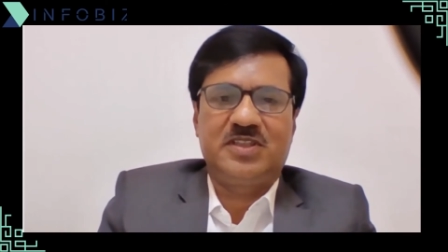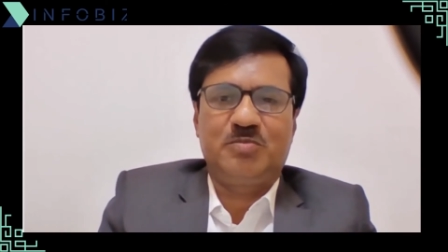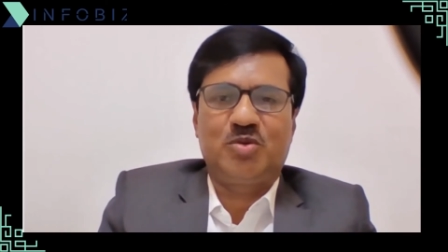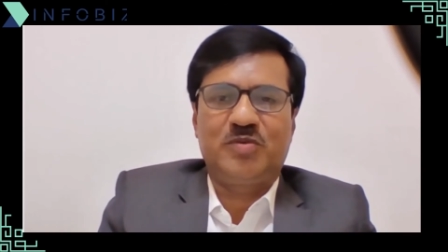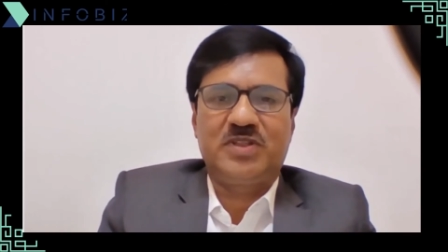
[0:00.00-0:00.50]

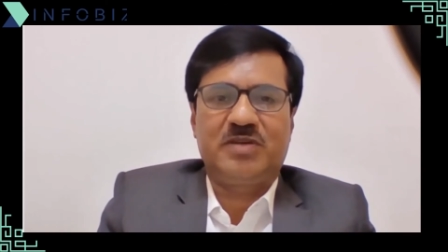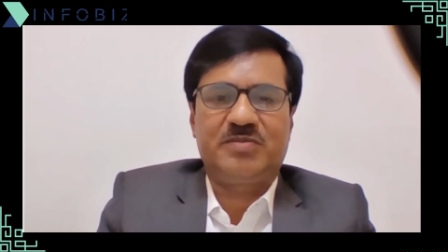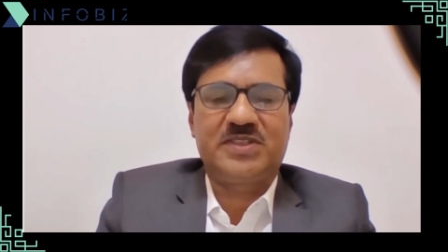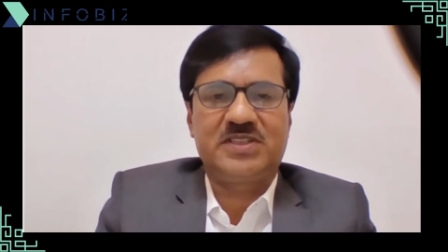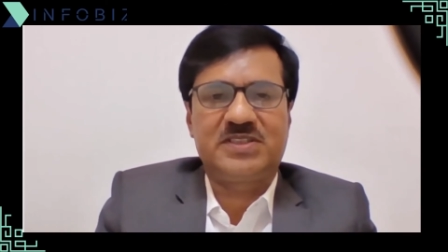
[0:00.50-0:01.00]
improving the
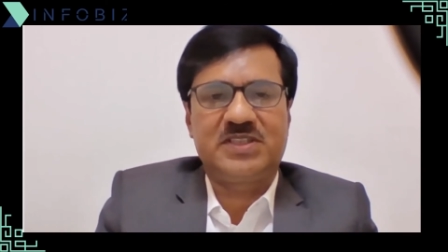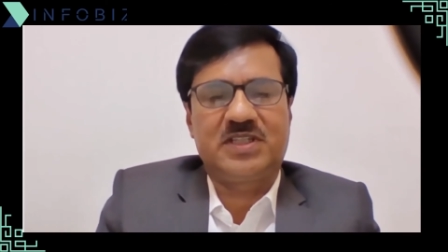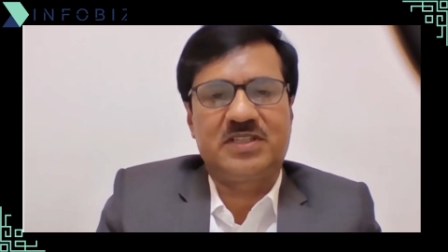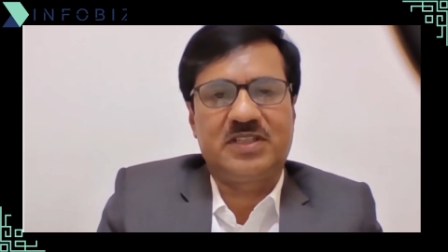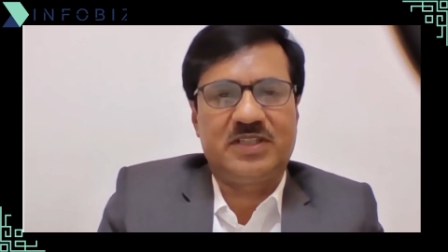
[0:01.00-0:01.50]
efficiency
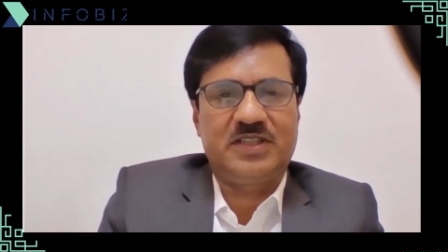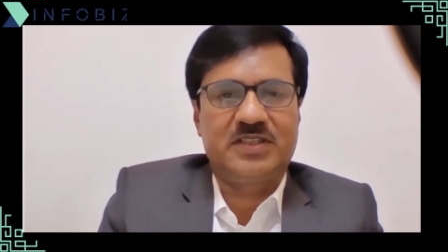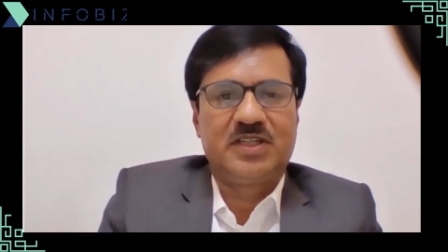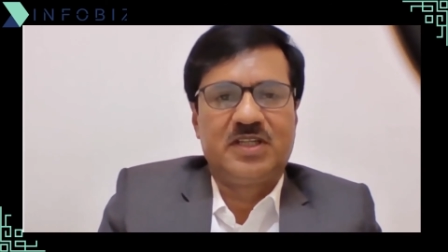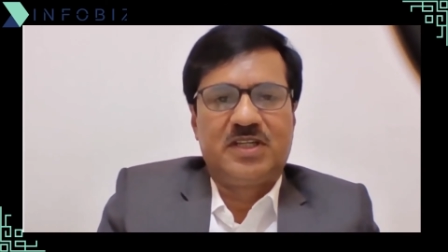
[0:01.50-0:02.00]
and other things.